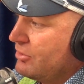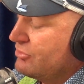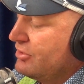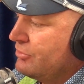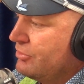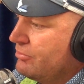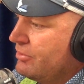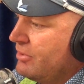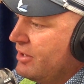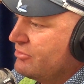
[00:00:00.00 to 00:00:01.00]
honestly thought if
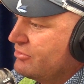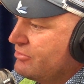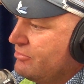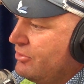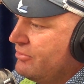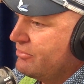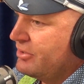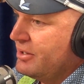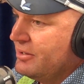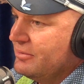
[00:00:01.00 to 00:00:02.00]
we raised
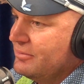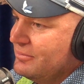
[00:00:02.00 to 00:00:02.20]
$5,000